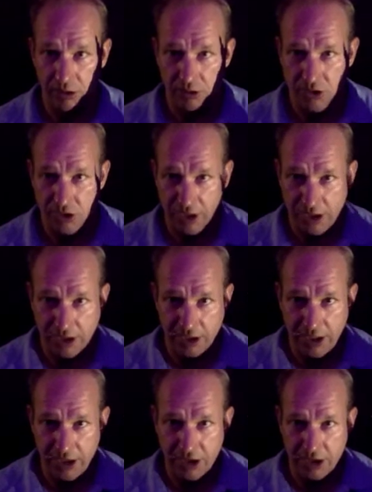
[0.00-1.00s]

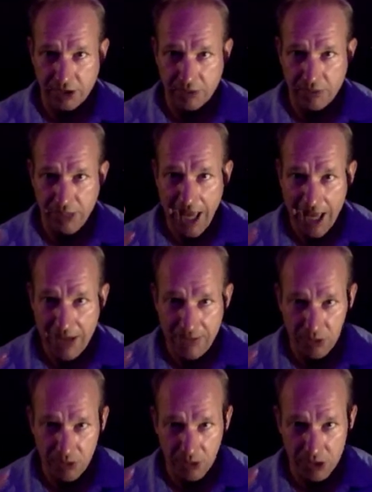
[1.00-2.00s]
psychological
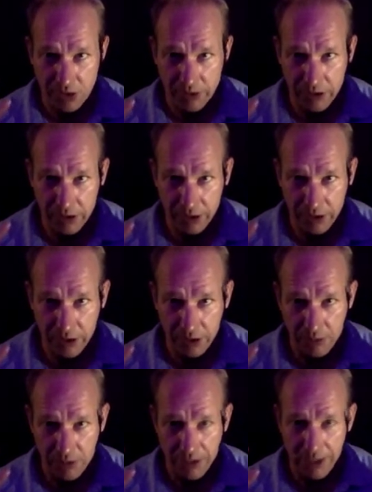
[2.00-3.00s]
behavior, what's going on in
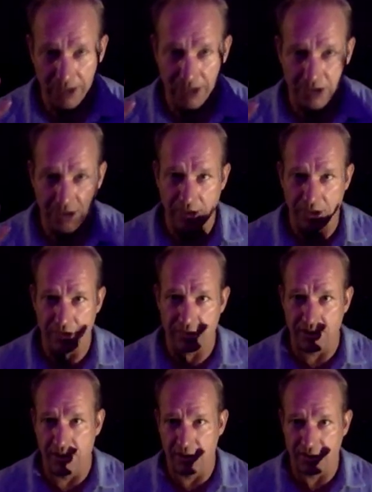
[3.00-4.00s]
our minds,
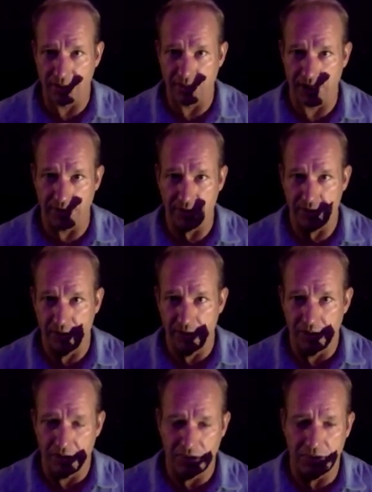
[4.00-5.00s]
this sometimes
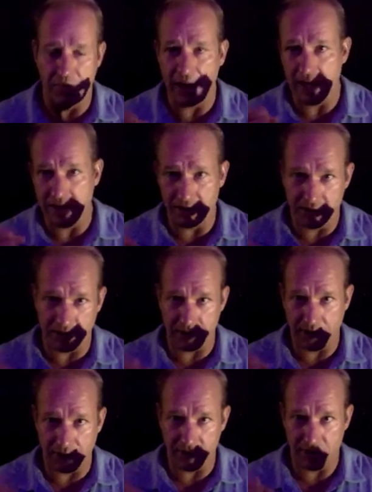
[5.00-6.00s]
debate,
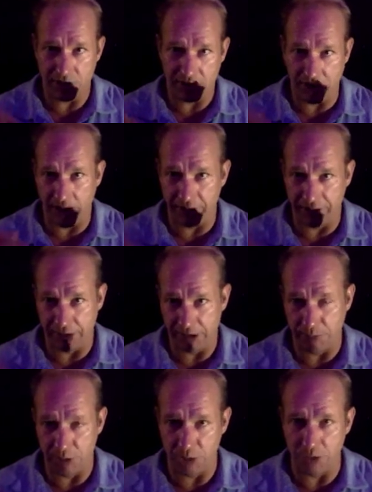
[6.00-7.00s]
sometimes
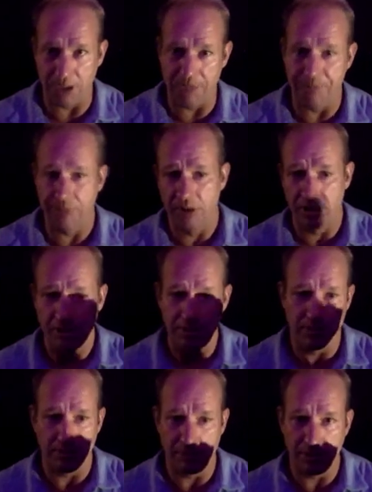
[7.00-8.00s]
conflict between
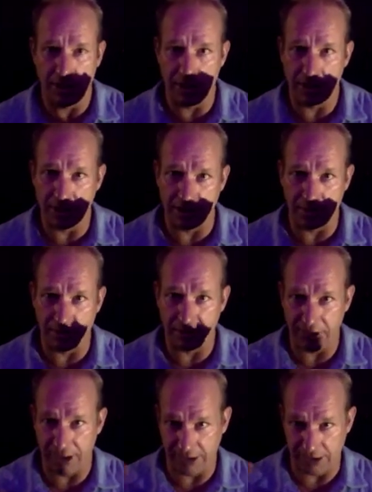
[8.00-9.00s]
income
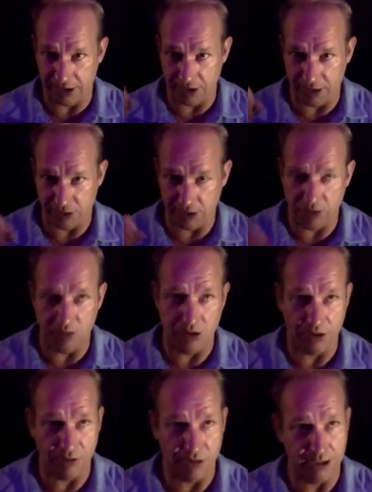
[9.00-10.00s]
effect and
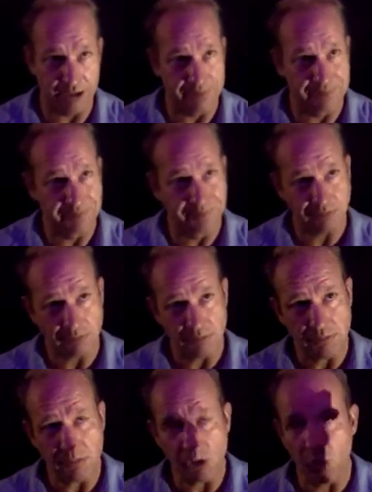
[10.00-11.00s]
substitution effect.
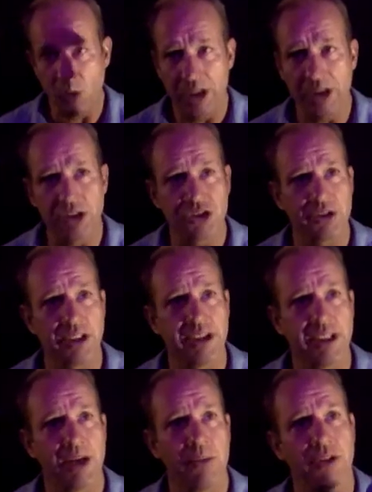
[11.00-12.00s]
We illustrate
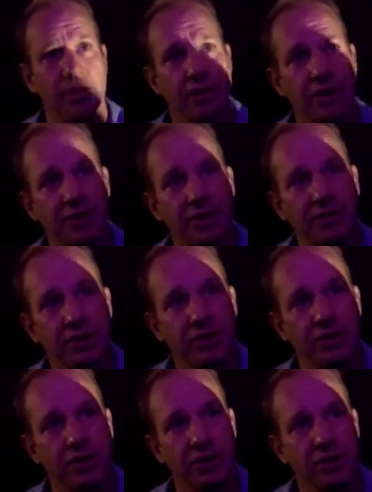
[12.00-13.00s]
that with our indifference
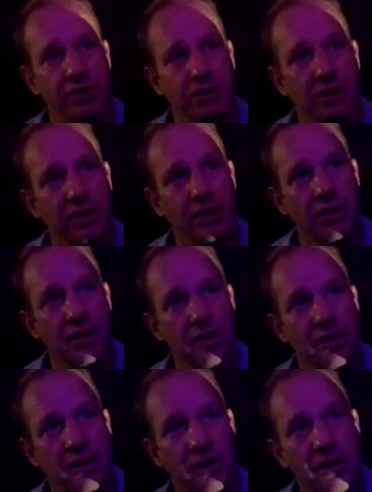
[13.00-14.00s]
curves,
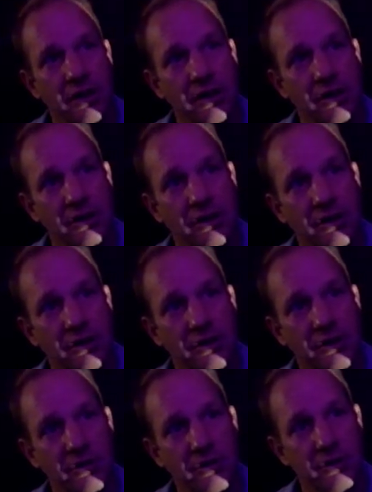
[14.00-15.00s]
and they're
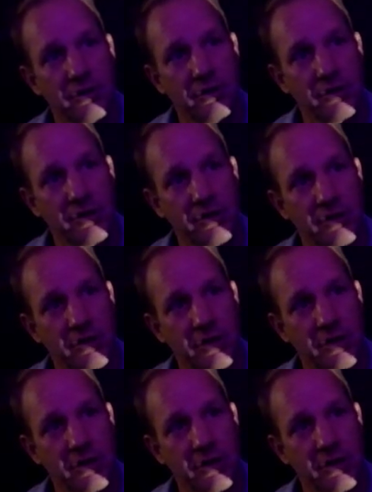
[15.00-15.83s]
since they're kind of